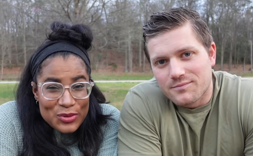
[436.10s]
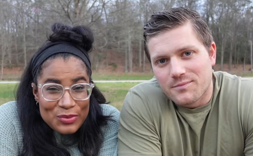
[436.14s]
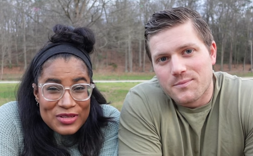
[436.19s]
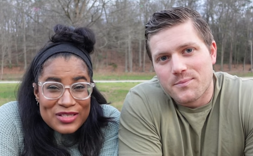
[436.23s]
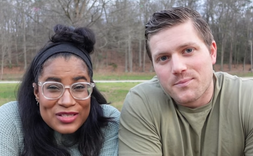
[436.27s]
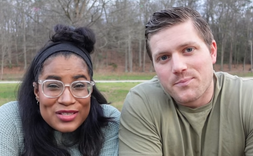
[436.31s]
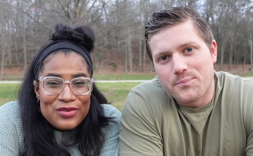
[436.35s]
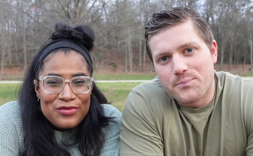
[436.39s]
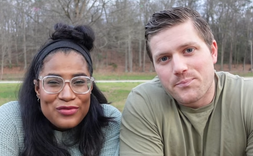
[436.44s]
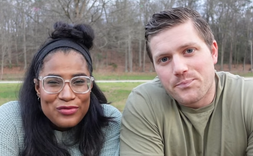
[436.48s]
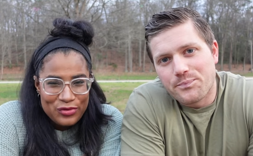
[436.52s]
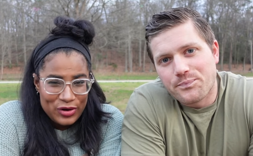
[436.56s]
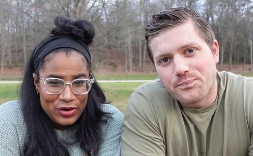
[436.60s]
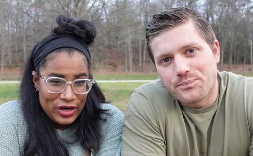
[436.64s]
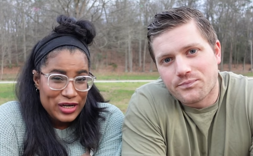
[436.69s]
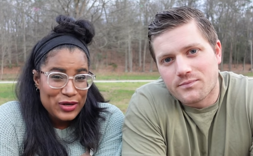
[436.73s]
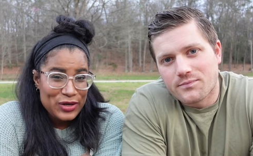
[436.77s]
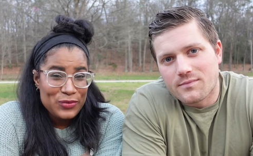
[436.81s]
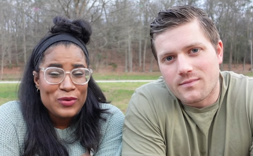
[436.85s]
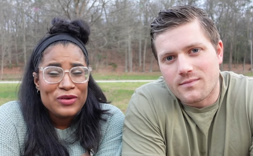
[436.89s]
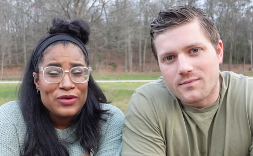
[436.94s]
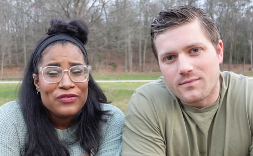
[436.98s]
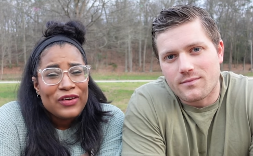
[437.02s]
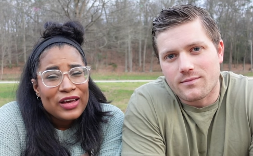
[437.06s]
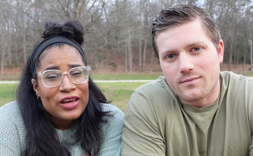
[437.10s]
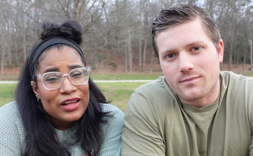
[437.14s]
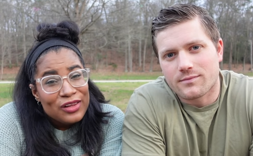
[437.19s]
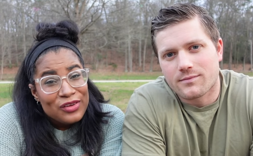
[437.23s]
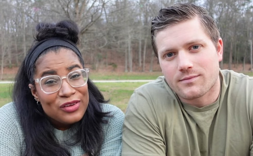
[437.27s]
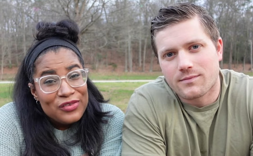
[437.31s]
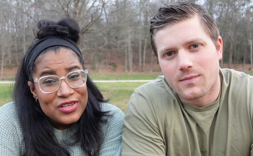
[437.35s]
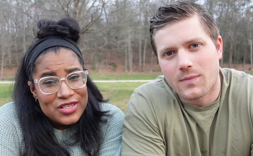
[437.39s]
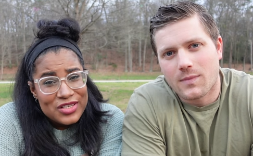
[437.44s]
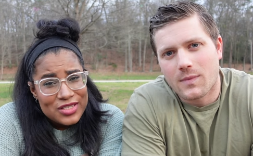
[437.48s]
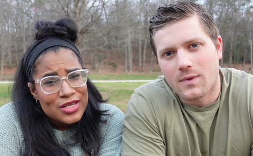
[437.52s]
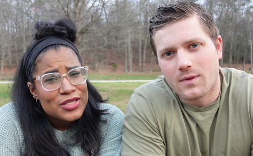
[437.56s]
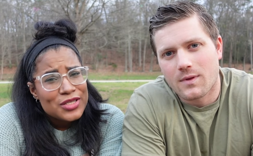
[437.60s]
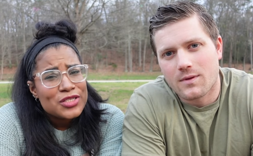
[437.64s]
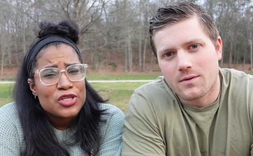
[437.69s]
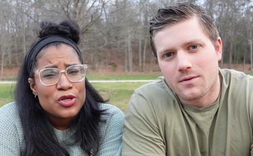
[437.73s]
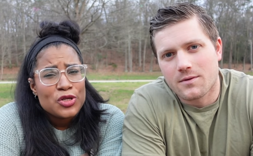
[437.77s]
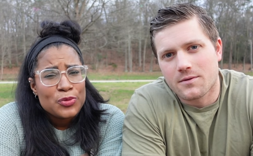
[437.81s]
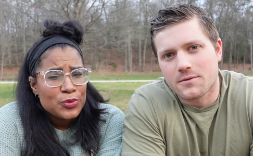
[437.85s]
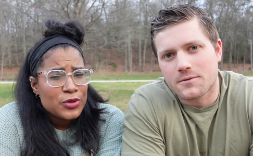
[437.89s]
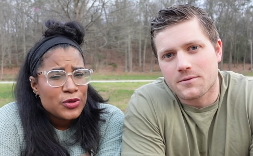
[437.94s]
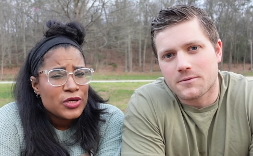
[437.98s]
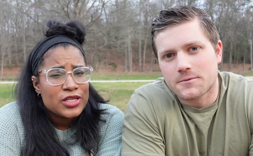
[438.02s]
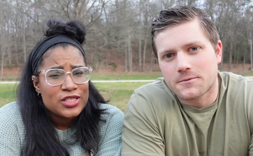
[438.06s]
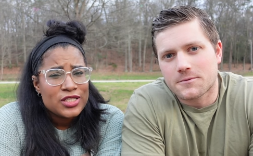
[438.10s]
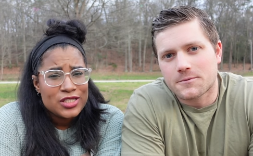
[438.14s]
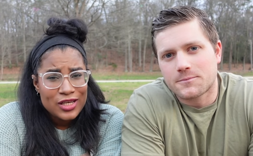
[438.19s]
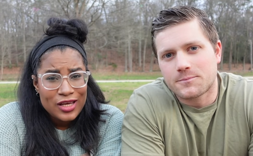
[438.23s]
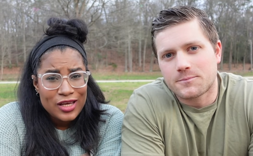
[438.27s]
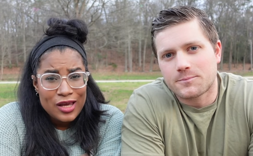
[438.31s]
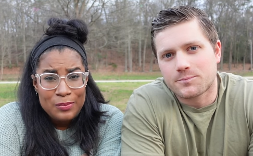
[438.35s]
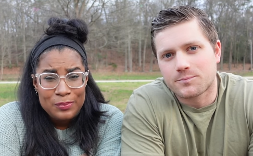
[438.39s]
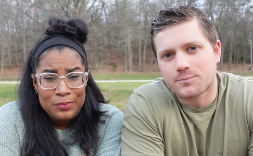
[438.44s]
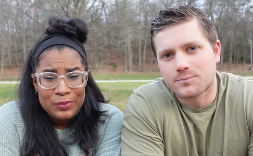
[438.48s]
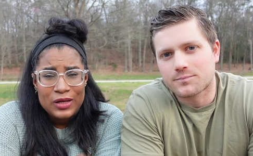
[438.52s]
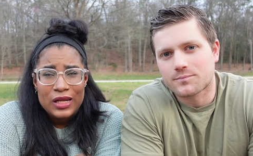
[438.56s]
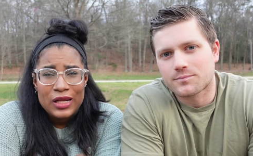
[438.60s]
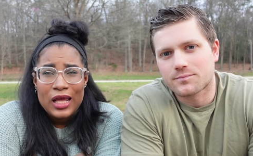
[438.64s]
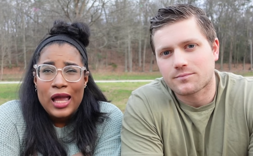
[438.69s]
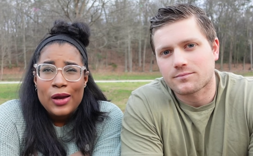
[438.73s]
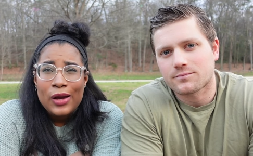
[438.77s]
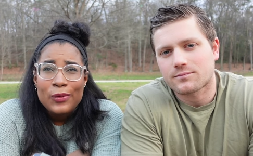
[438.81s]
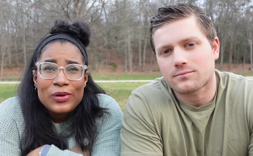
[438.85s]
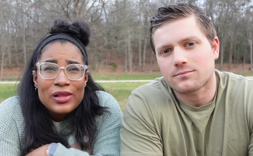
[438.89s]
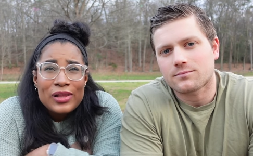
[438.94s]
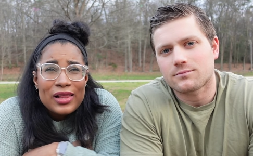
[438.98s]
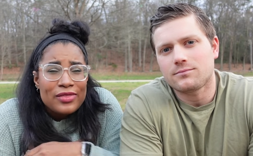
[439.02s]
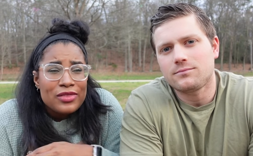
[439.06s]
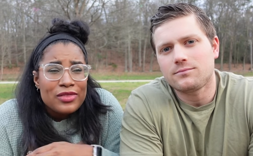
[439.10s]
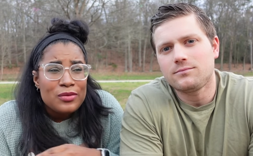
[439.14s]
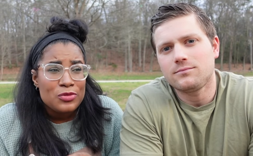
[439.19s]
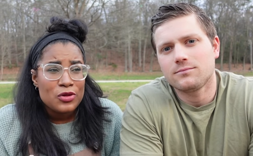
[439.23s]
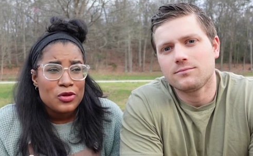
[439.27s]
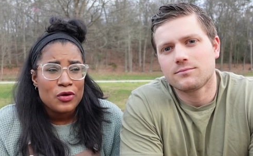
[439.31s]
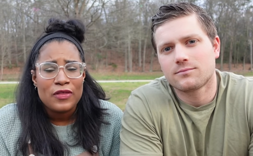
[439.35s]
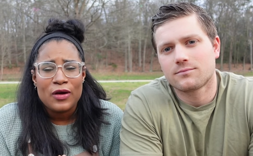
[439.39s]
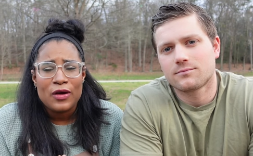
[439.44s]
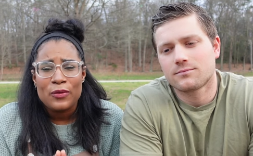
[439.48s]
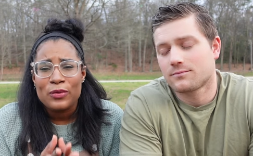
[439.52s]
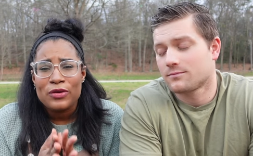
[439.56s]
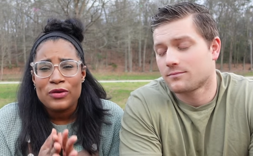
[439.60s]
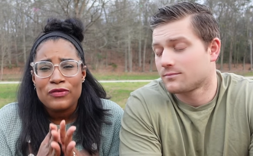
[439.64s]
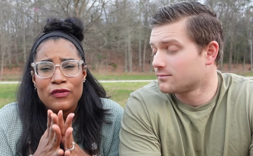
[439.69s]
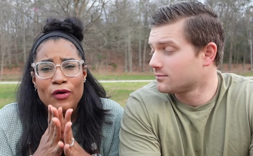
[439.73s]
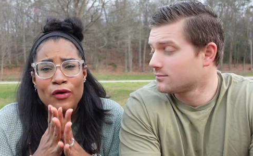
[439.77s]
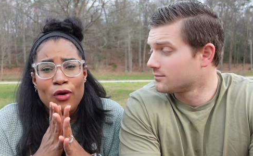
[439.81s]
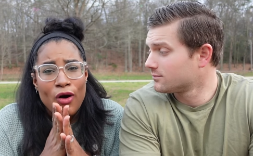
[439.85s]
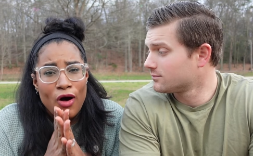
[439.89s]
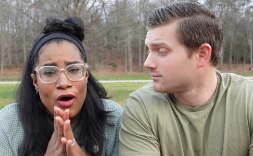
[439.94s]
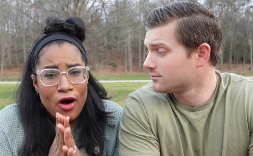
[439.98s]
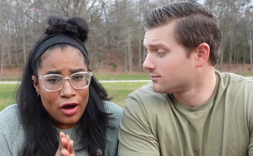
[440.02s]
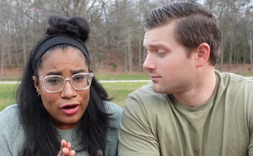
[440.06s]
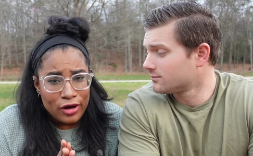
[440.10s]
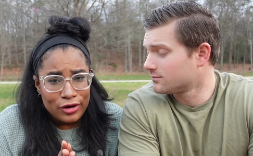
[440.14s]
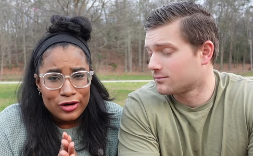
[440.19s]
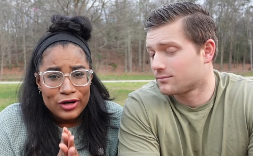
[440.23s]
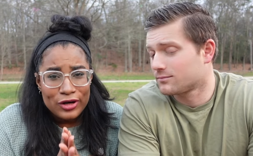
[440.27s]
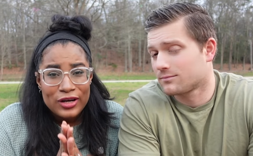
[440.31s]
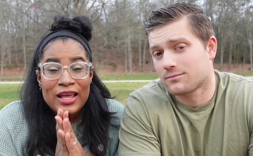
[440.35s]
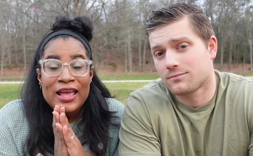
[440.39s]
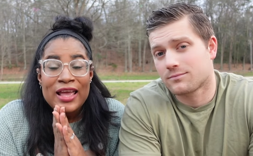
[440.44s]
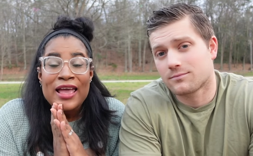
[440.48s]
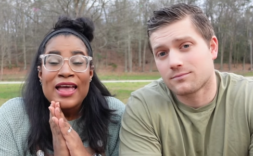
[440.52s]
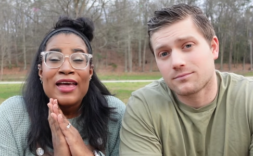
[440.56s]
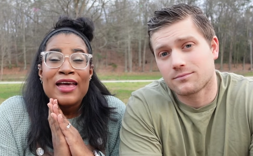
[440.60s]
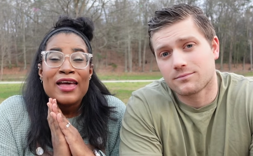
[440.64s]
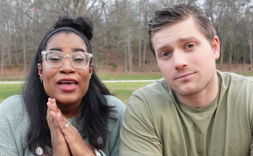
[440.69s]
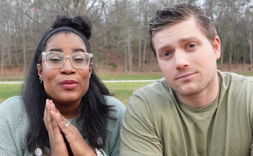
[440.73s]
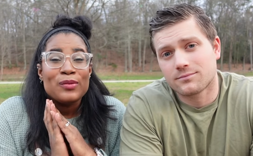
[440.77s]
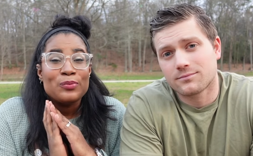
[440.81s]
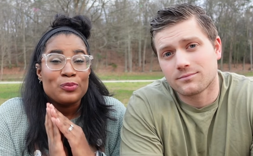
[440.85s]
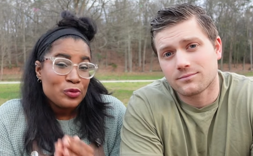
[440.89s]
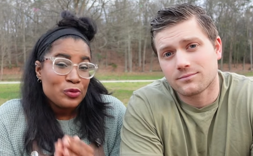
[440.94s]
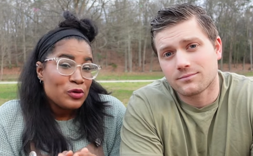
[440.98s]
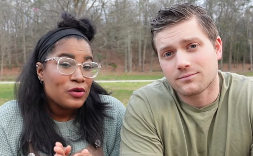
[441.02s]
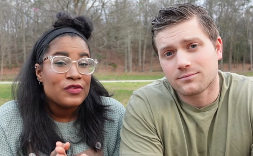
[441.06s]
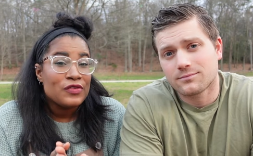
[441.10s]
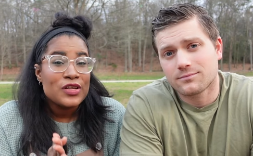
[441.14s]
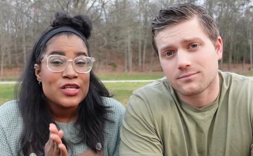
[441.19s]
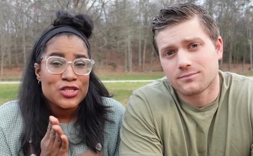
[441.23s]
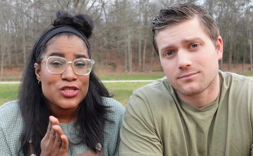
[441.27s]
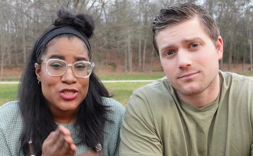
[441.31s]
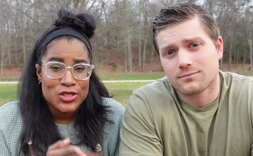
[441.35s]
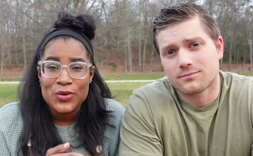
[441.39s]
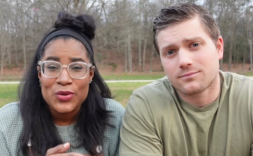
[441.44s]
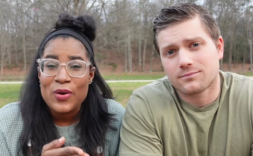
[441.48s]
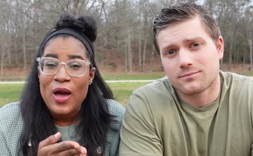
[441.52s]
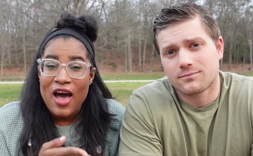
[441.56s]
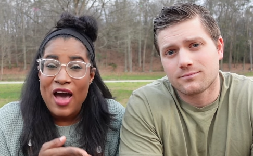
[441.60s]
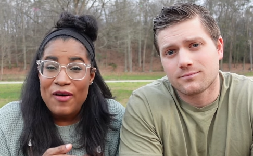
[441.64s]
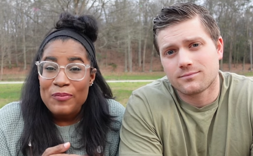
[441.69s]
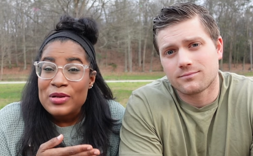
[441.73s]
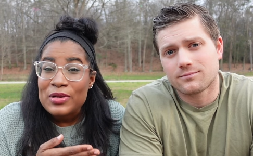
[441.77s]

Speaker 1: months of waiting, we finally reached out to the production company and we let them know that we felt honored and privileged to have